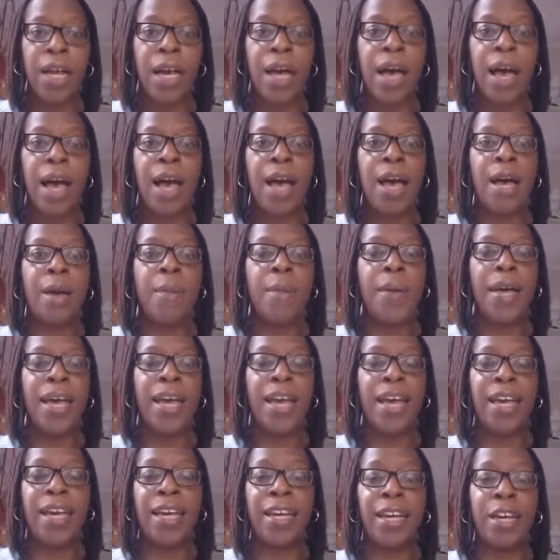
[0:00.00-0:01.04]
Um,
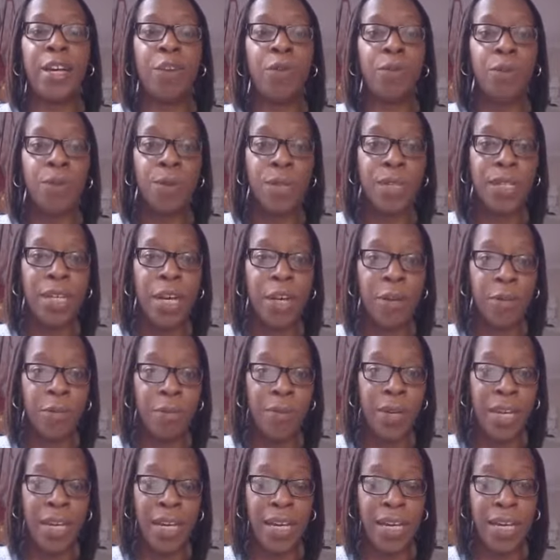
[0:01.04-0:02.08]
it can also
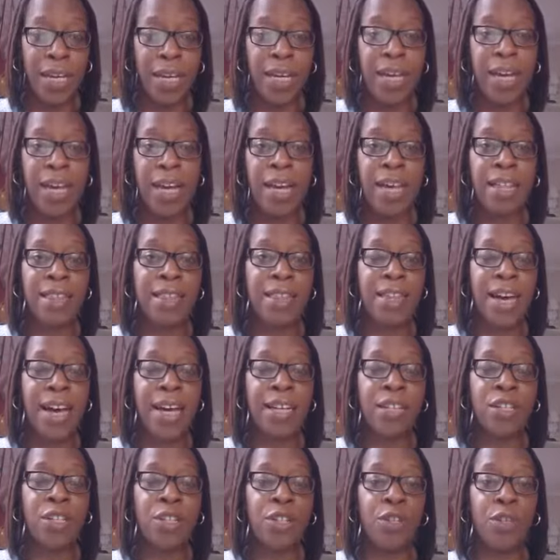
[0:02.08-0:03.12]
be that
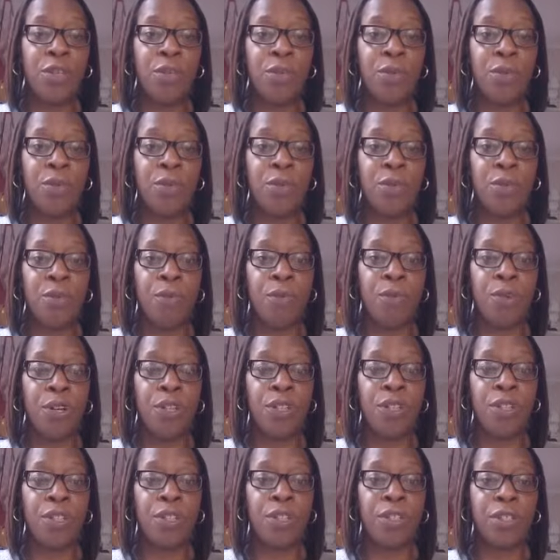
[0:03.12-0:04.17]
you
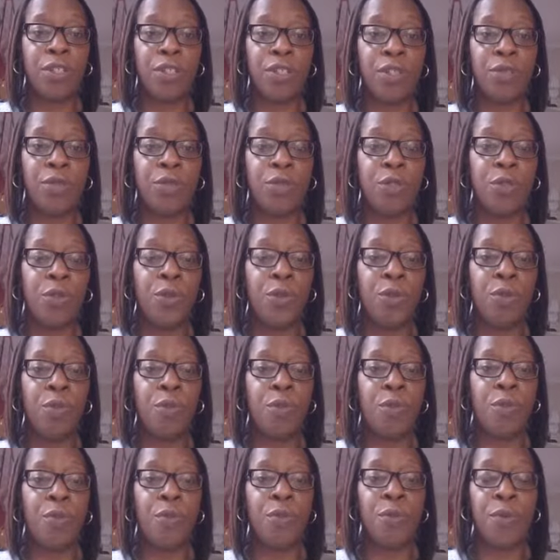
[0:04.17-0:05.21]
want to do
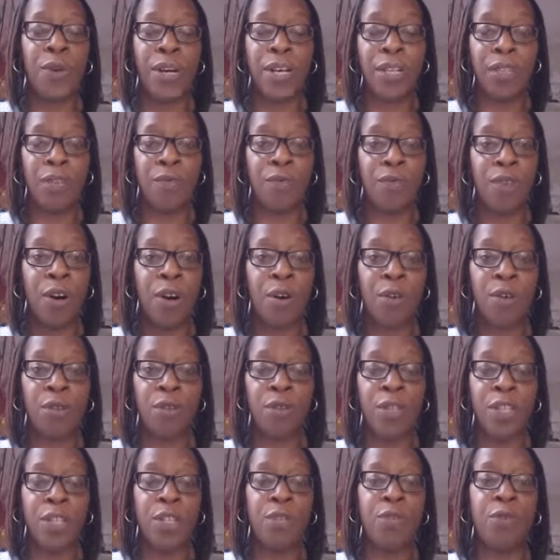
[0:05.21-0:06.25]
more in the role
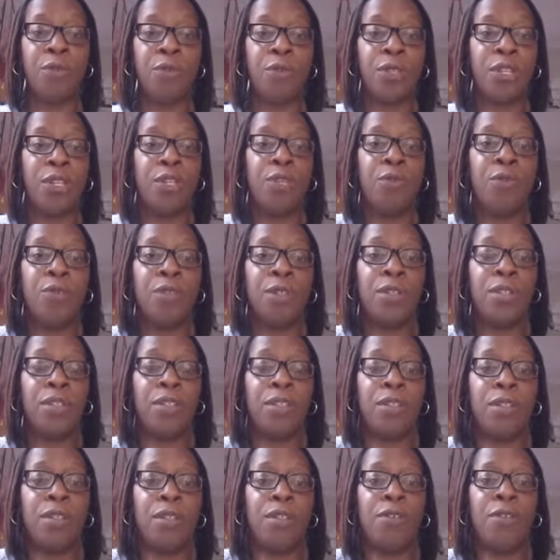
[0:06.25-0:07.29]
that you, so you want,
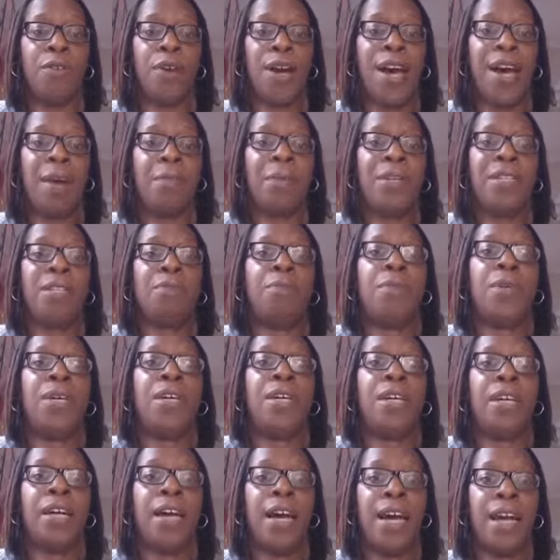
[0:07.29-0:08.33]
you're happy to
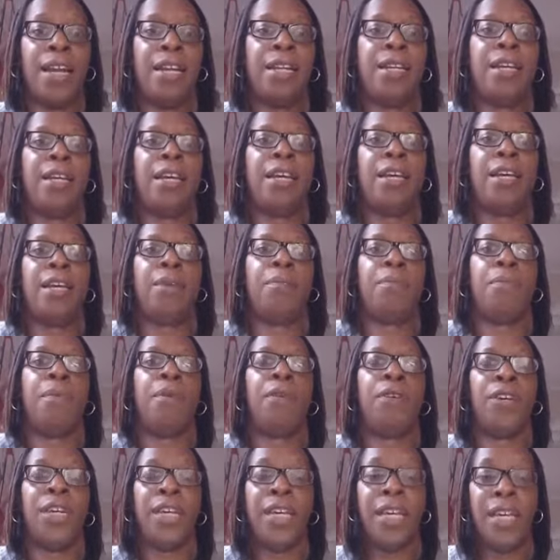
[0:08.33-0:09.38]
be an
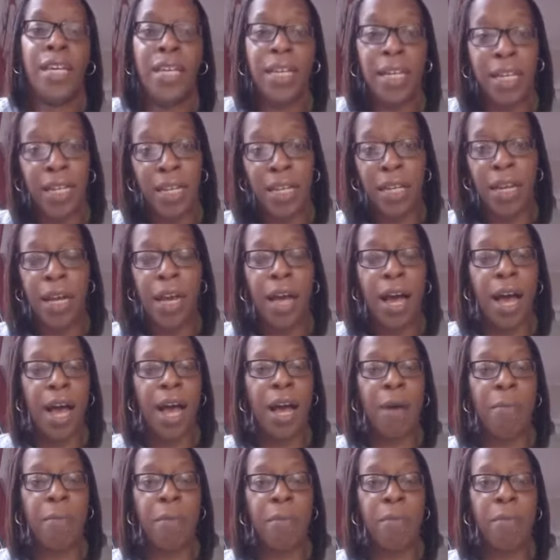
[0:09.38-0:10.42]
employee,
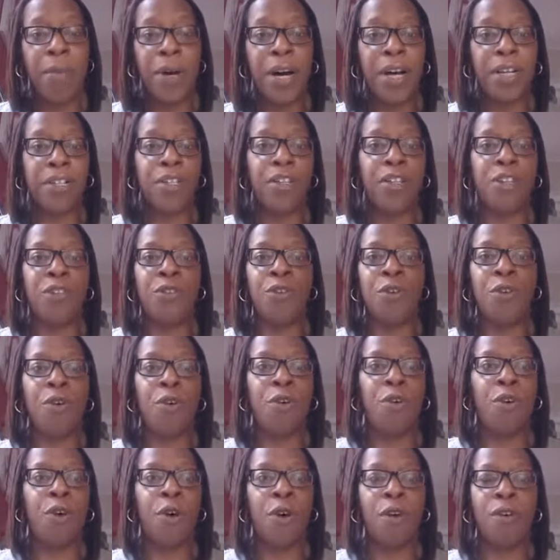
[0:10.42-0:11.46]
um, but
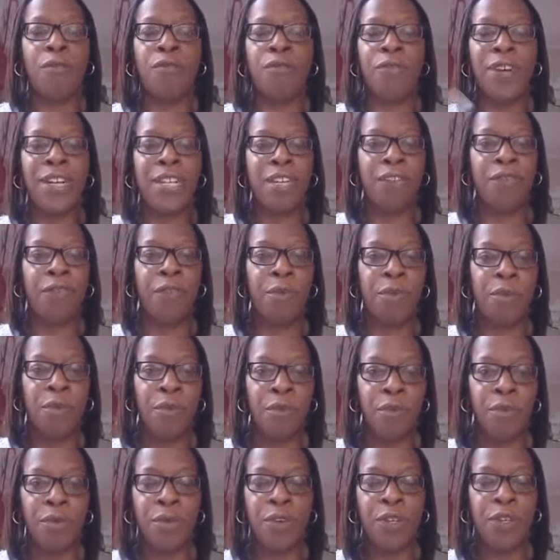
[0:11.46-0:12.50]
you're ready for
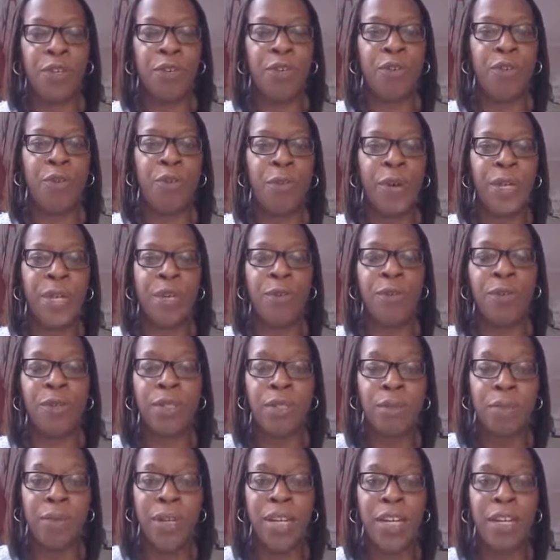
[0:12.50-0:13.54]
more. You're not where you want
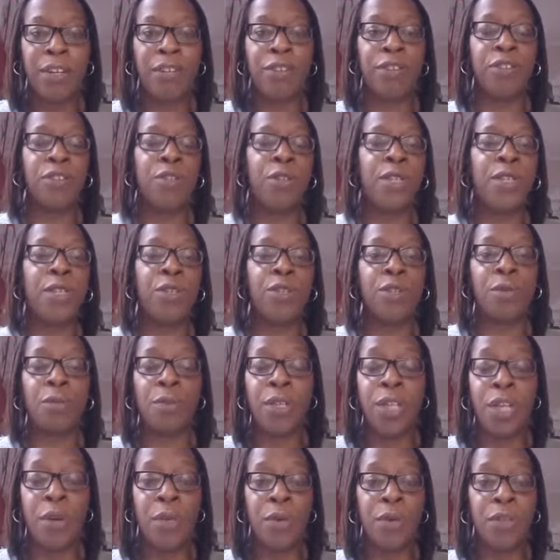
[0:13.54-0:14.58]
to be. You're not doing the job
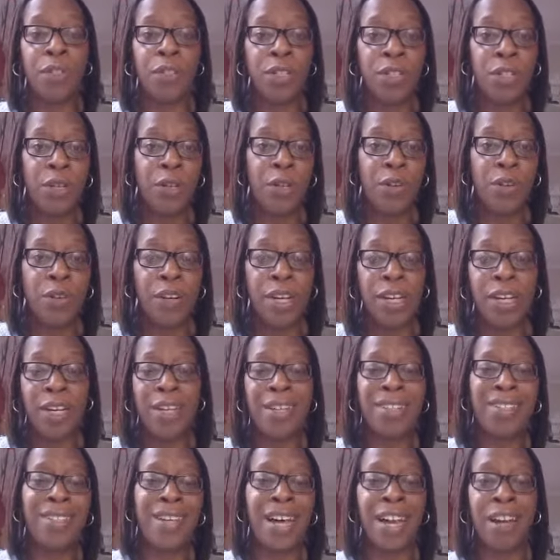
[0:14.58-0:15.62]
that you want to do. You're not in
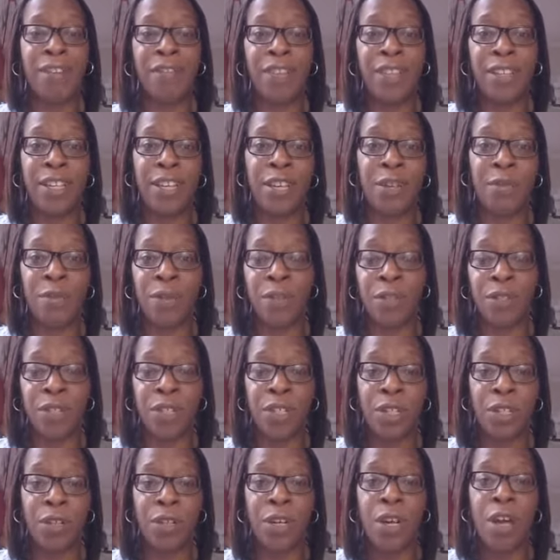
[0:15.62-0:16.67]
the salary that you want
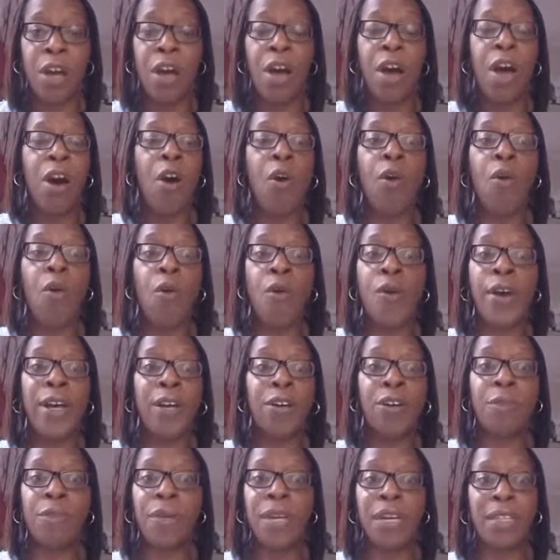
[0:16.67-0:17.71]
to. Or it
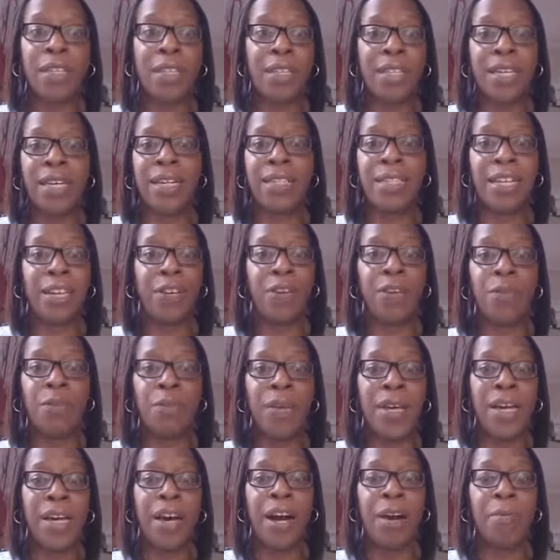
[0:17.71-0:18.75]
could be other things. It could
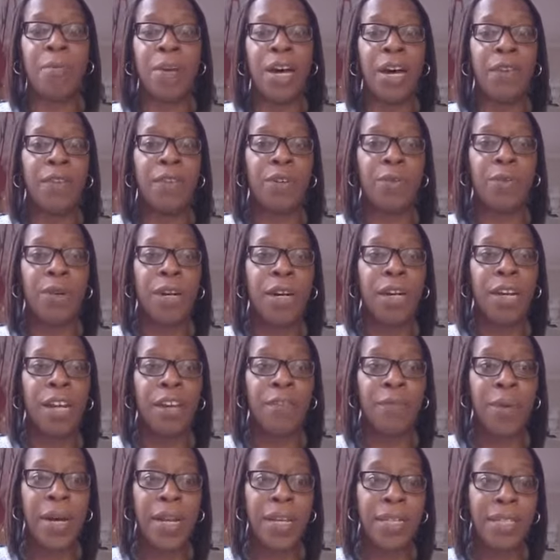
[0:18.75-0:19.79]
be, I'm not having work-life
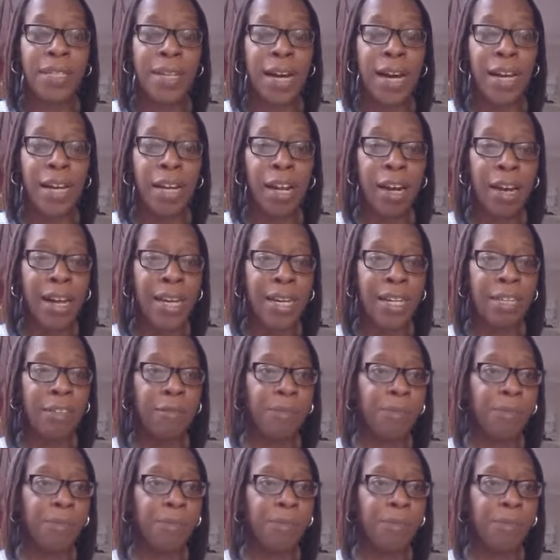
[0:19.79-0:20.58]
balance that I'd like.